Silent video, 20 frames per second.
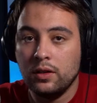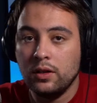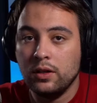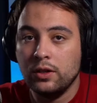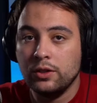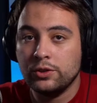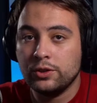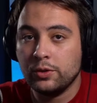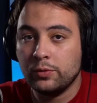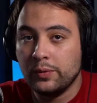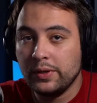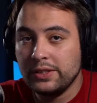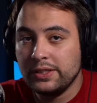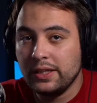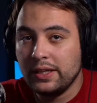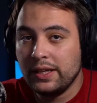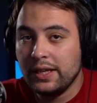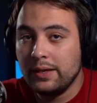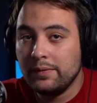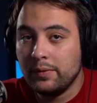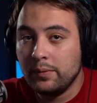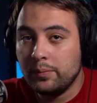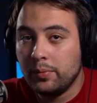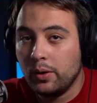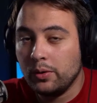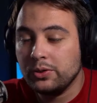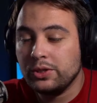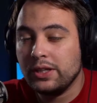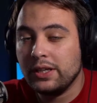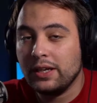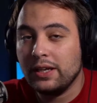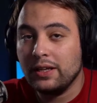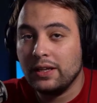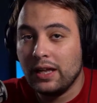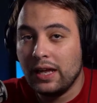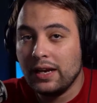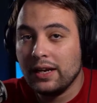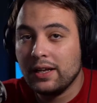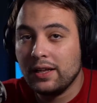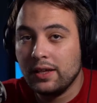So recently I've been posting a
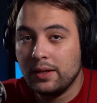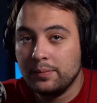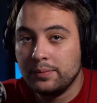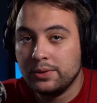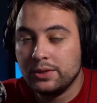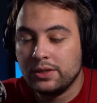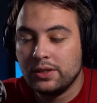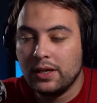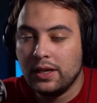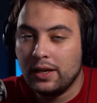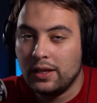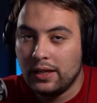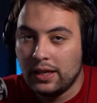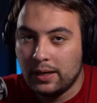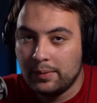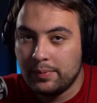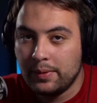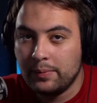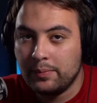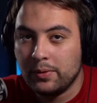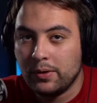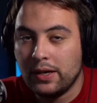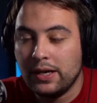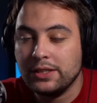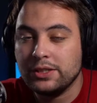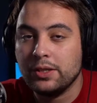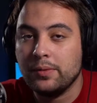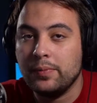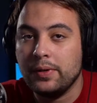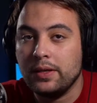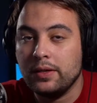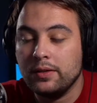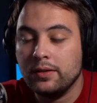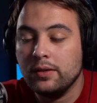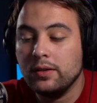lot of clips and a lot of people are asking me,